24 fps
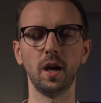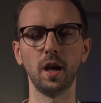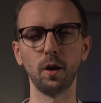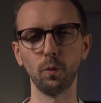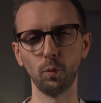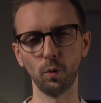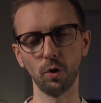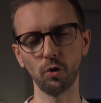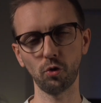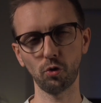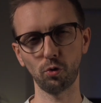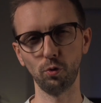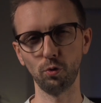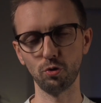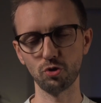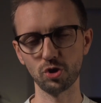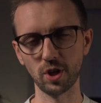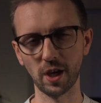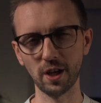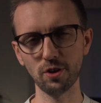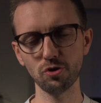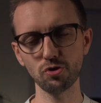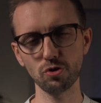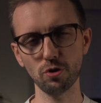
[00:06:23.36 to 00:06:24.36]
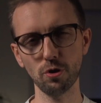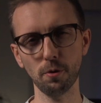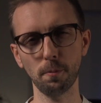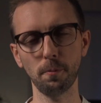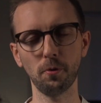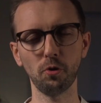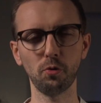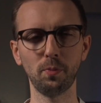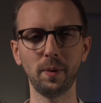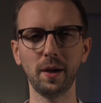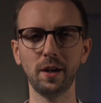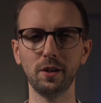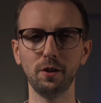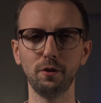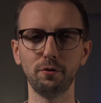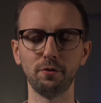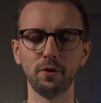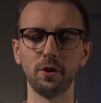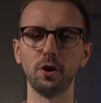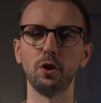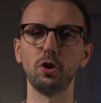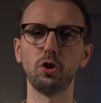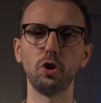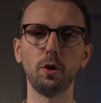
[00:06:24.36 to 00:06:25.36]
And once you change your perspective
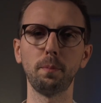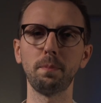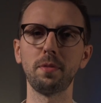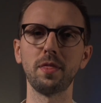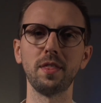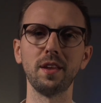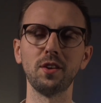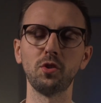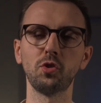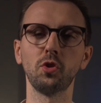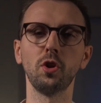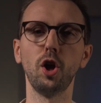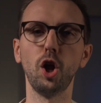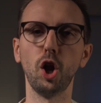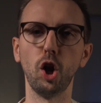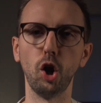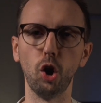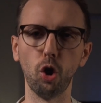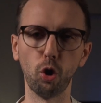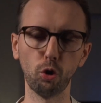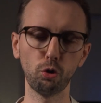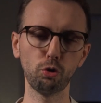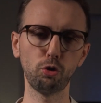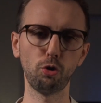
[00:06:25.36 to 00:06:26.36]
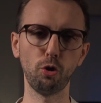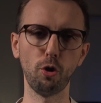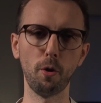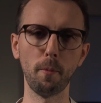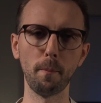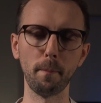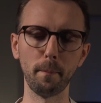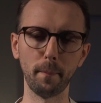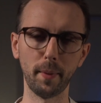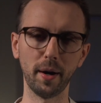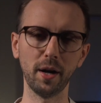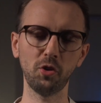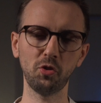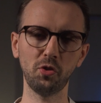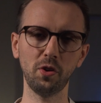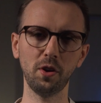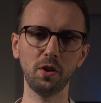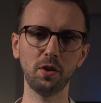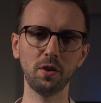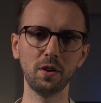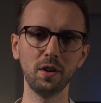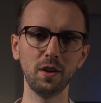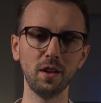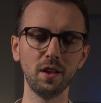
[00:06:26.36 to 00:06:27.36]
and adopt this long-term
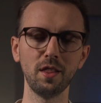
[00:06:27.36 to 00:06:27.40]
mindset,